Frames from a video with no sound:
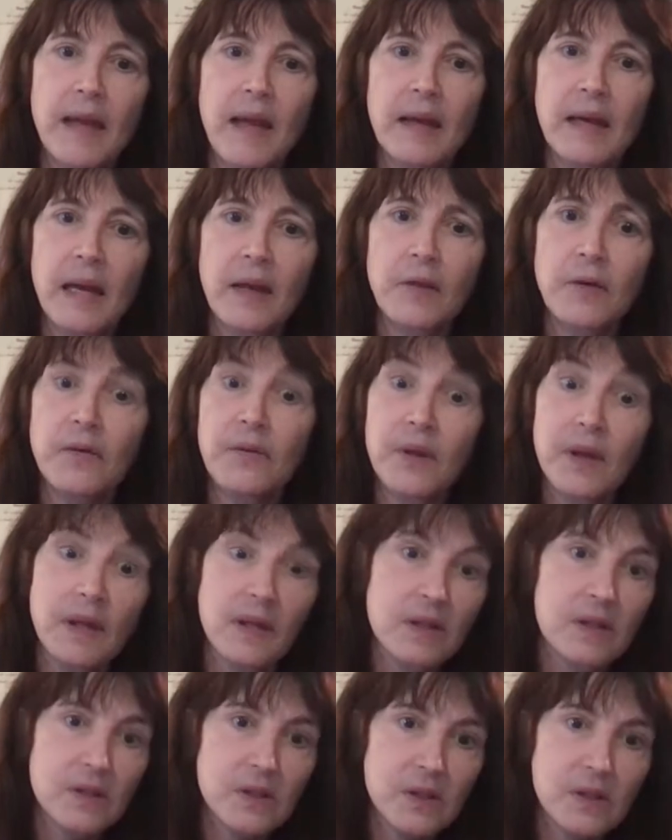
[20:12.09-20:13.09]
Another
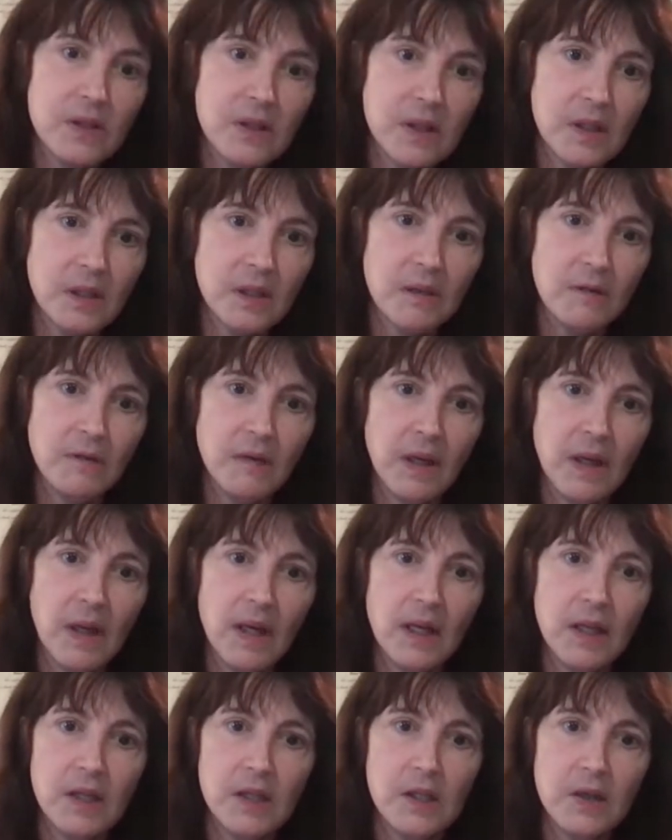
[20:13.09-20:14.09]
thing is that the
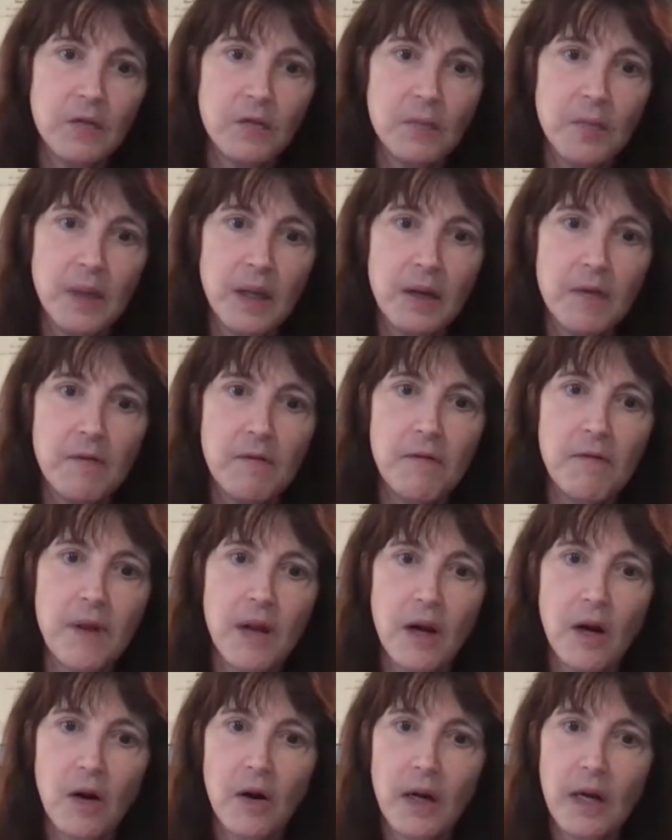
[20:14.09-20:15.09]
VAs have been
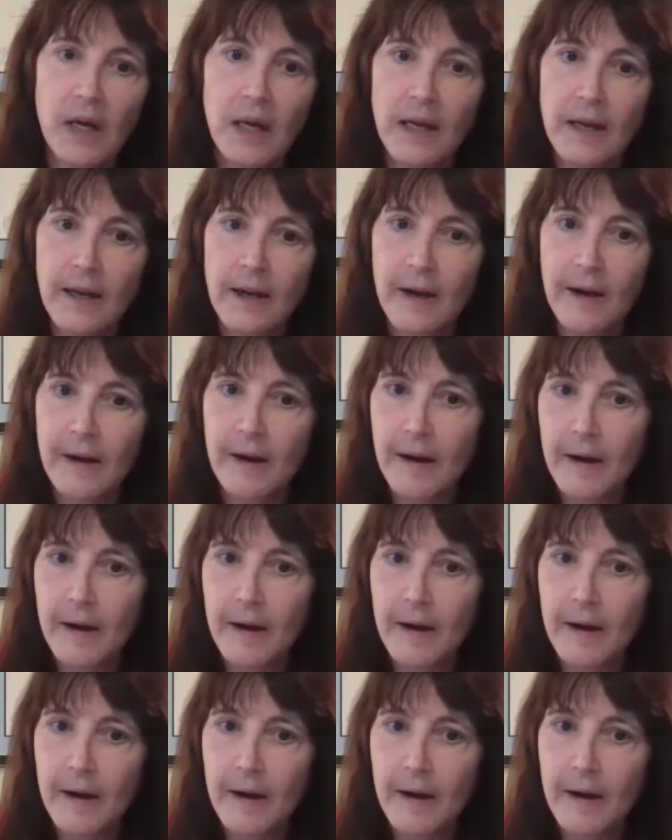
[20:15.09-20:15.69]
very